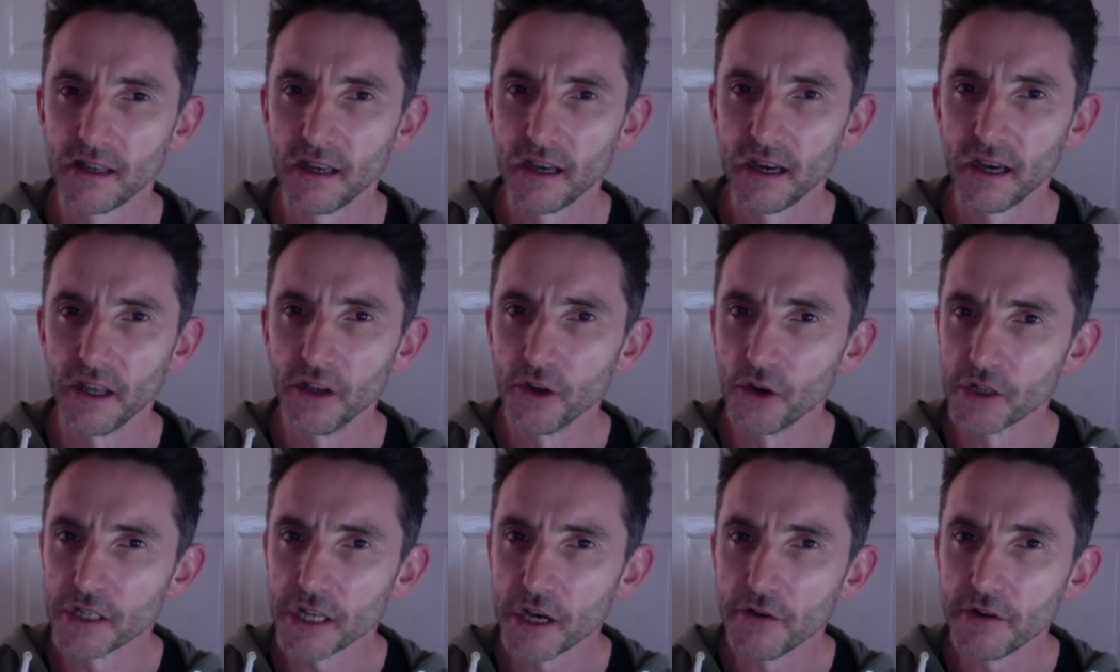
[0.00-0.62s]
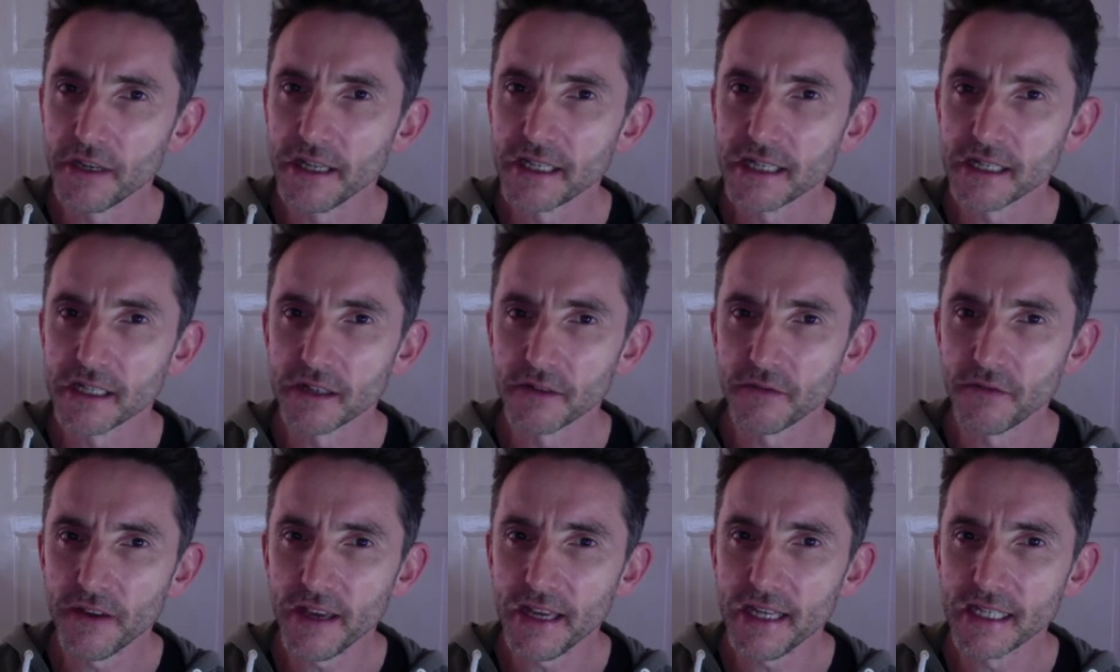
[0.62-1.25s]
And not only to
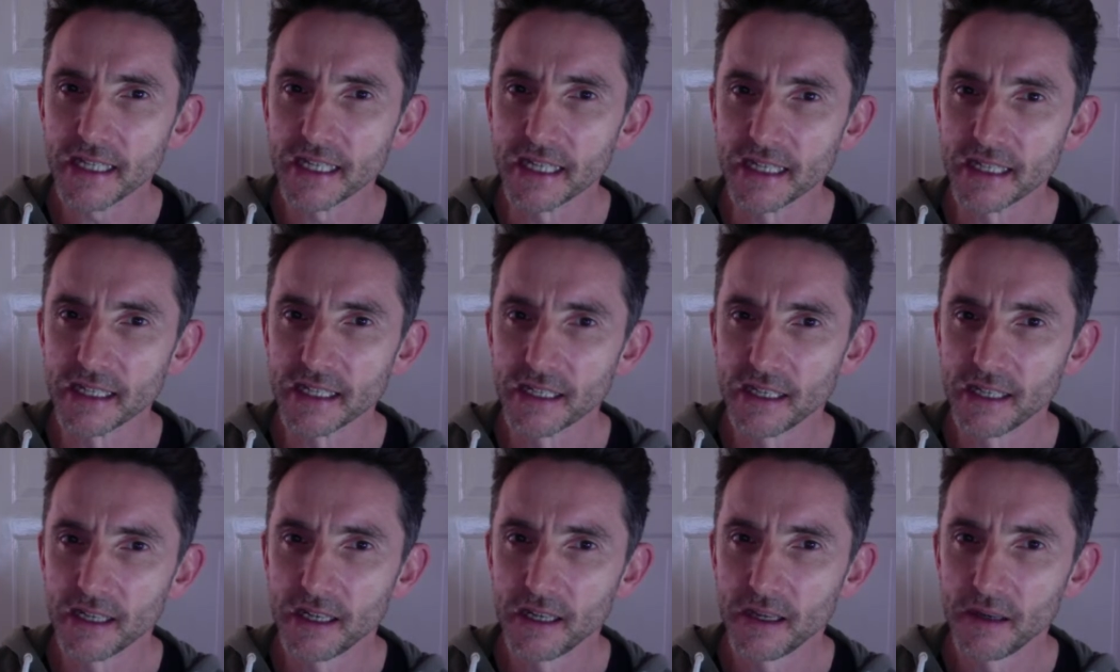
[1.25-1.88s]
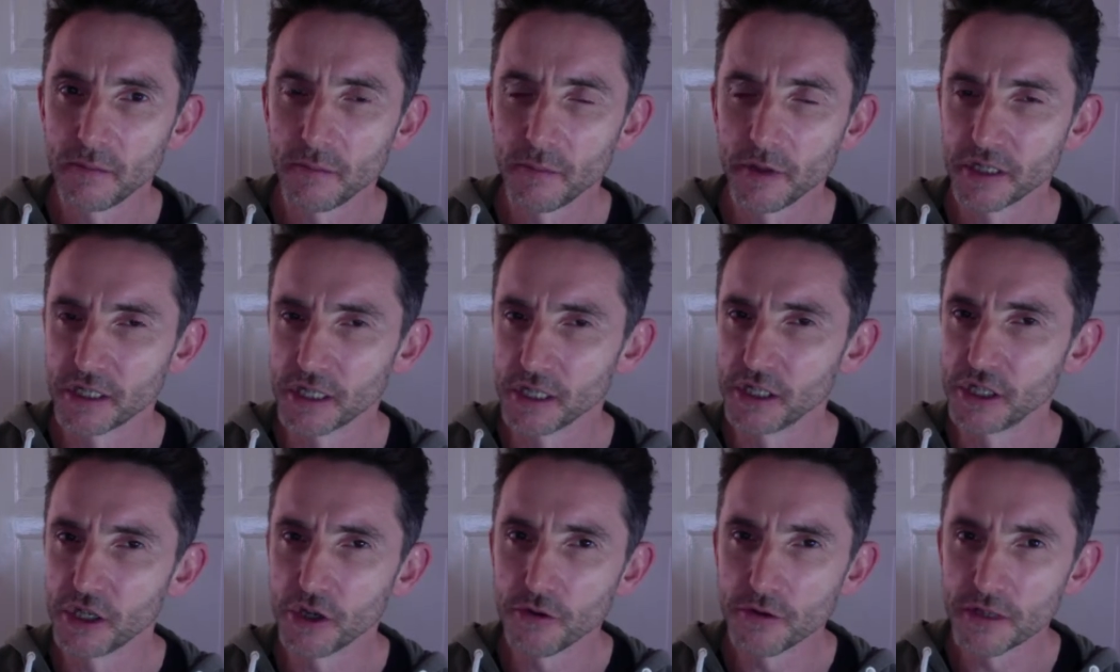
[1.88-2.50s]
defeat it, but to
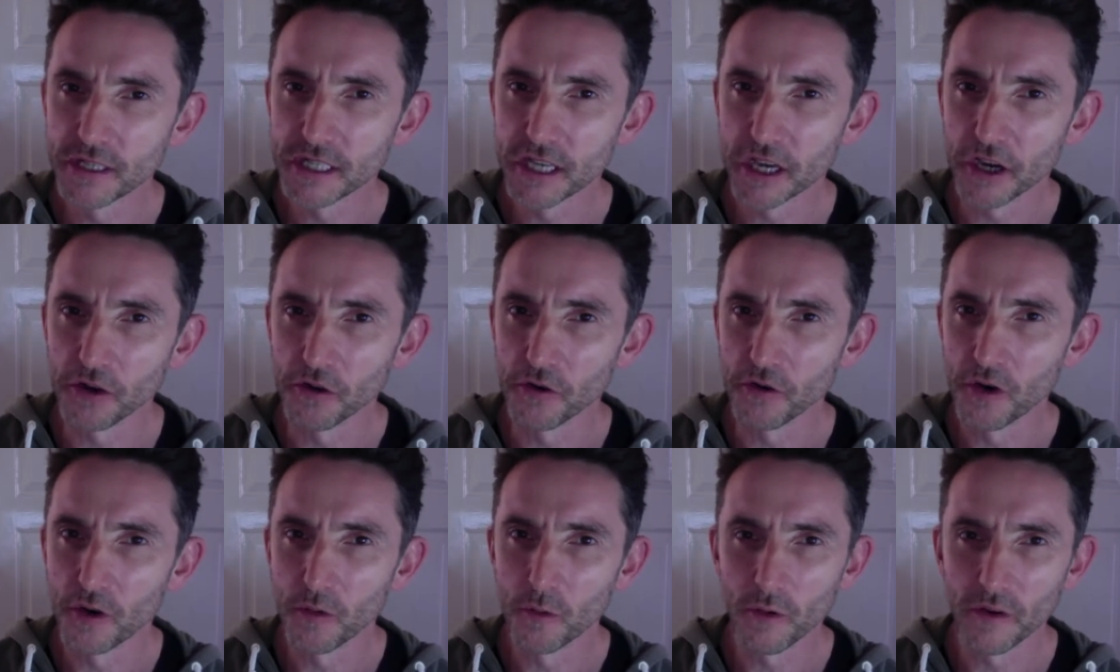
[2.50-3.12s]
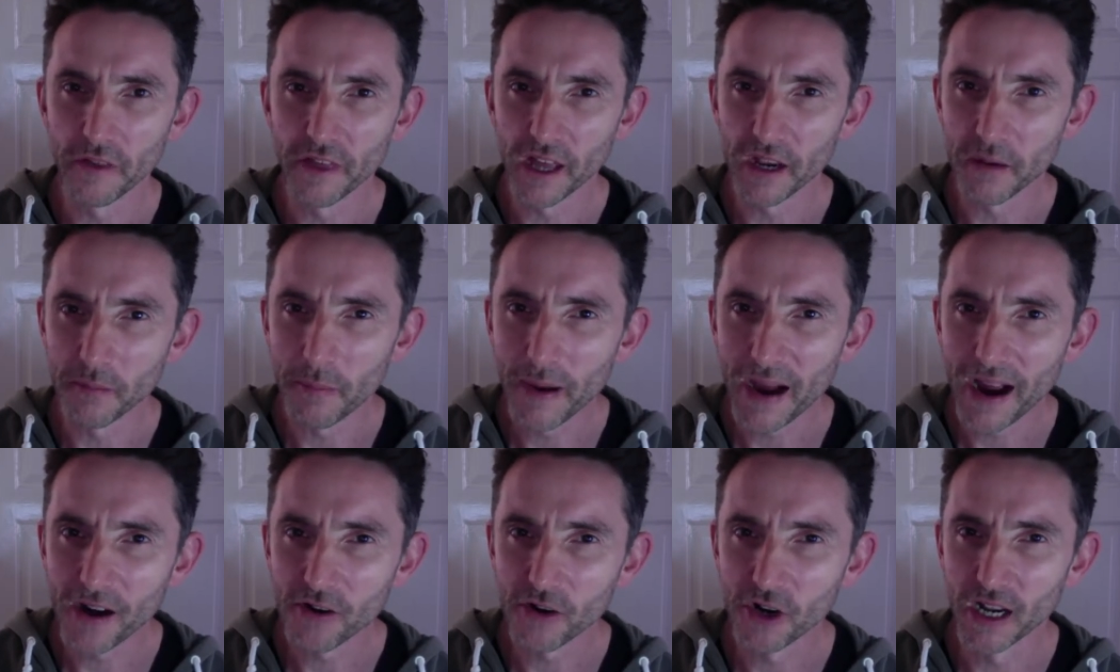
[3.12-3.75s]
do so with
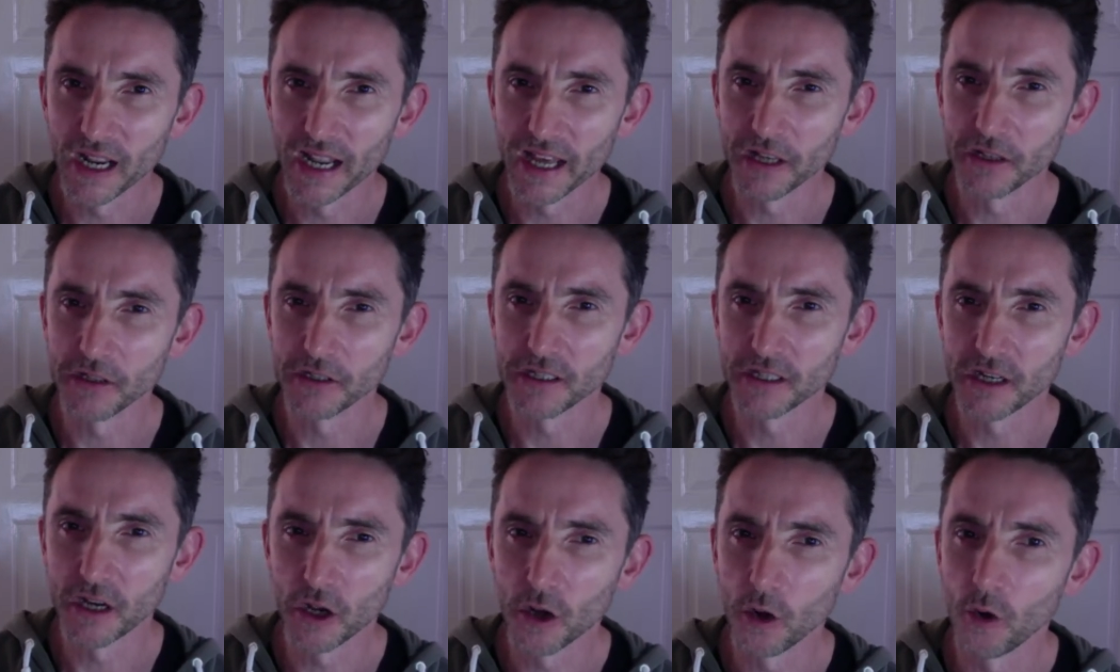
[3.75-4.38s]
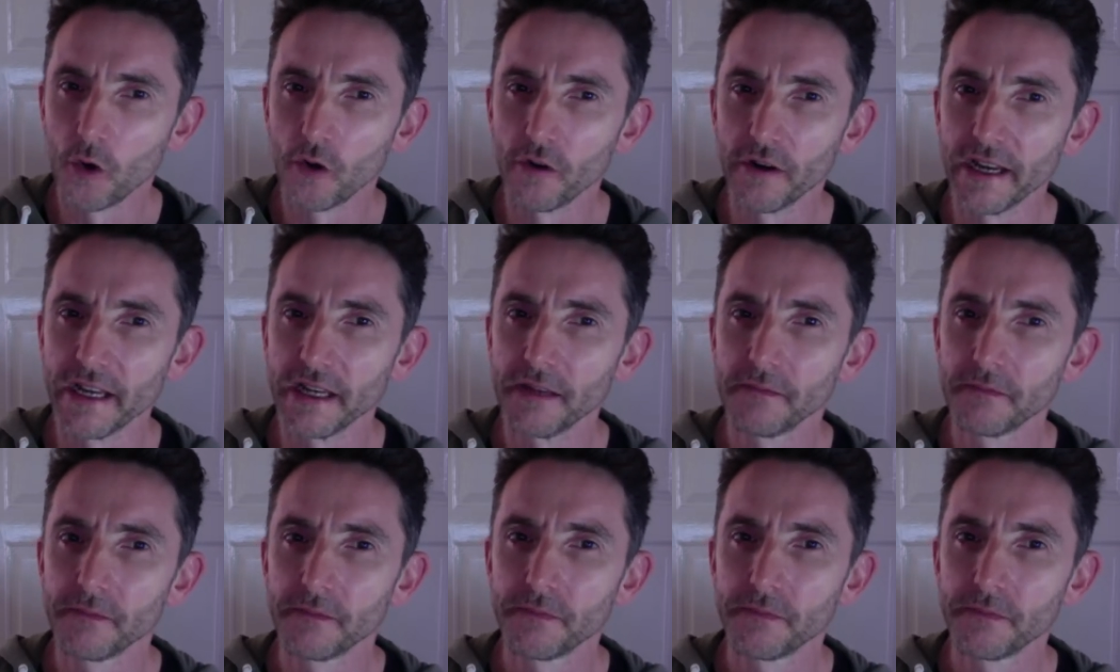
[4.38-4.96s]
unparalleled glory.